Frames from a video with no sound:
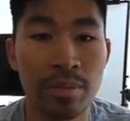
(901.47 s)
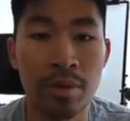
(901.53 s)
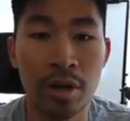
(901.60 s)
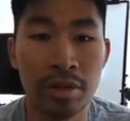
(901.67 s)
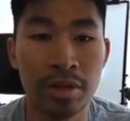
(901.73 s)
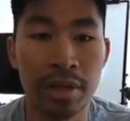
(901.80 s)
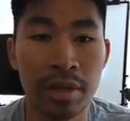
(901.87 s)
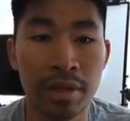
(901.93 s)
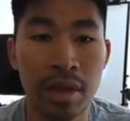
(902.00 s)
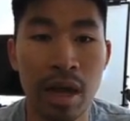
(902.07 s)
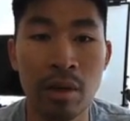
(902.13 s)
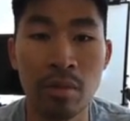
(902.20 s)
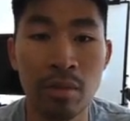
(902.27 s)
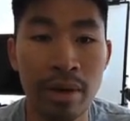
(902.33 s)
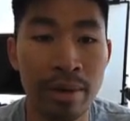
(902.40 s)
marketing. I
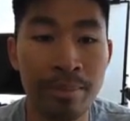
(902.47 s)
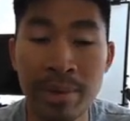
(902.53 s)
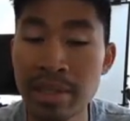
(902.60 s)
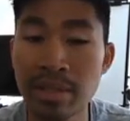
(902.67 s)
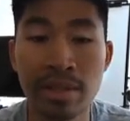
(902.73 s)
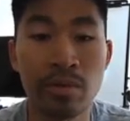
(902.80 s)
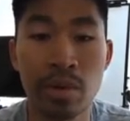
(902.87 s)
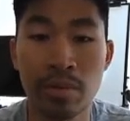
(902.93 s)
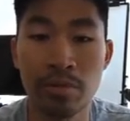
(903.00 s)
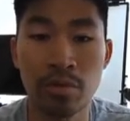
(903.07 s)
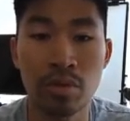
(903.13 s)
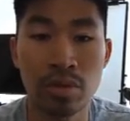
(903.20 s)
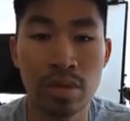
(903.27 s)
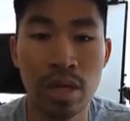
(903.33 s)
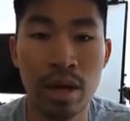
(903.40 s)
immediately went
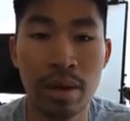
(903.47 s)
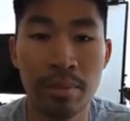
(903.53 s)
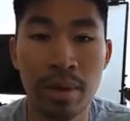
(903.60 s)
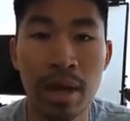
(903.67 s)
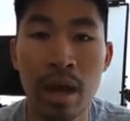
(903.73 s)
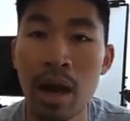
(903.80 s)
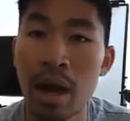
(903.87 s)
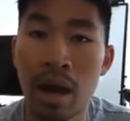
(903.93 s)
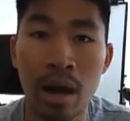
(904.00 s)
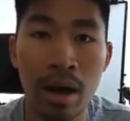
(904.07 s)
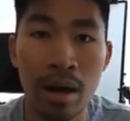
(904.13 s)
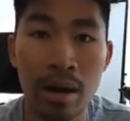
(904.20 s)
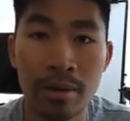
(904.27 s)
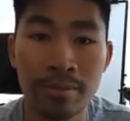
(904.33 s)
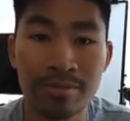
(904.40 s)
full time
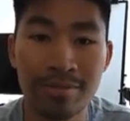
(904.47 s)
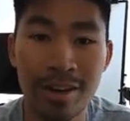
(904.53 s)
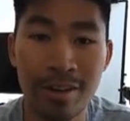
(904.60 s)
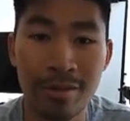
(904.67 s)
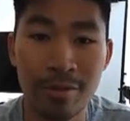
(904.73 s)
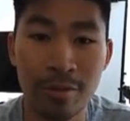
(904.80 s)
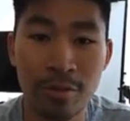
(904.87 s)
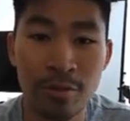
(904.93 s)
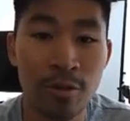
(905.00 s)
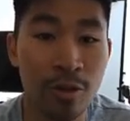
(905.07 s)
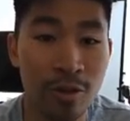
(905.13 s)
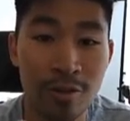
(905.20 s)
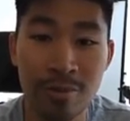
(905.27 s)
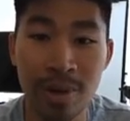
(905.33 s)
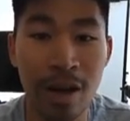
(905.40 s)

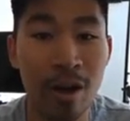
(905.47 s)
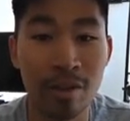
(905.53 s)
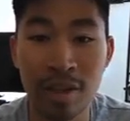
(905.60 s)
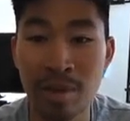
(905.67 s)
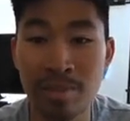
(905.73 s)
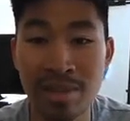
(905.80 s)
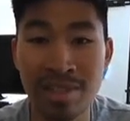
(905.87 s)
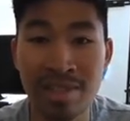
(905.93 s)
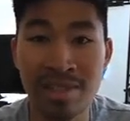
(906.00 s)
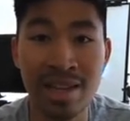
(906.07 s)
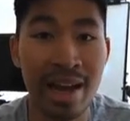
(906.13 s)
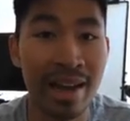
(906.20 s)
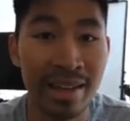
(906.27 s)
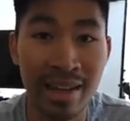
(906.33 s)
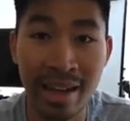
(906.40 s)
for my online business.
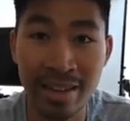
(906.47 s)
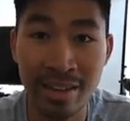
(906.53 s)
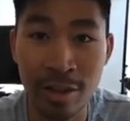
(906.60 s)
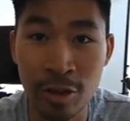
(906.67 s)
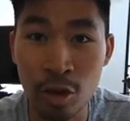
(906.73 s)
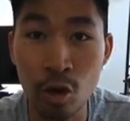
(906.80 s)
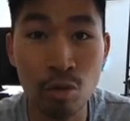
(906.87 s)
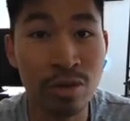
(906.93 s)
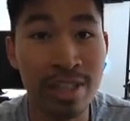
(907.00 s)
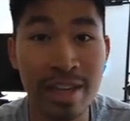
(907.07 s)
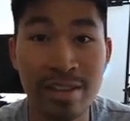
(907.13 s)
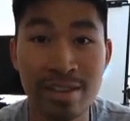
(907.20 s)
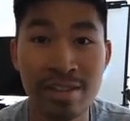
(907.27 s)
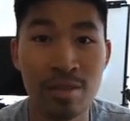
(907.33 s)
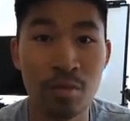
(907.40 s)
I had no
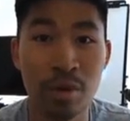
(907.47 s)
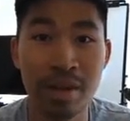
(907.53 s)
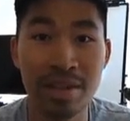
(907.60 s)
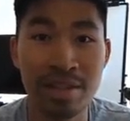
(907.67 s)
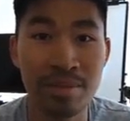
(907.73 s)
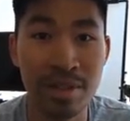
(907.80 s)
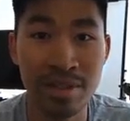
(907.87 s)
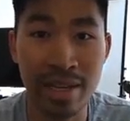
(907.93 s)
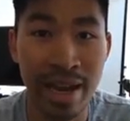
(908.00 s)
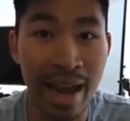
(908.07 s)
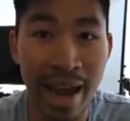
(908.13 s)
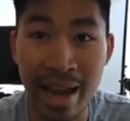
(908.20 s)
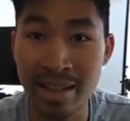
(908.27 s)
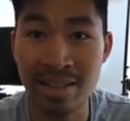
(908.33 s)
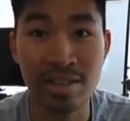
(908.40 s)
days to waste because I
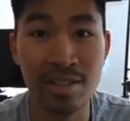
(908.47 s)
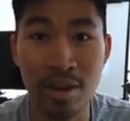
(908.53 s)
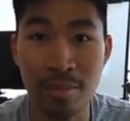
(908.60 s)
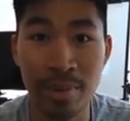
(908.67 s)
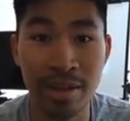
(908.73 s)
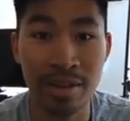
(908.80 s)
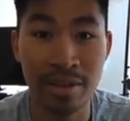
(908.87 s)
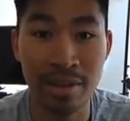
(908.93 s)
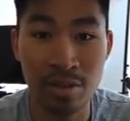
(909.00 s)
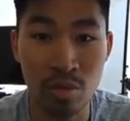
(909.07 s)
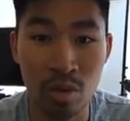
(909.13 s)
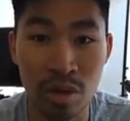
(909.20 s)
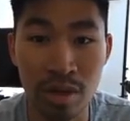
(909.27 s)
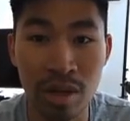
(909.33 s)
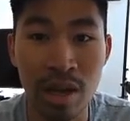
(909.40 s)
had to start making this
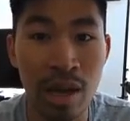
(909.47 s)
work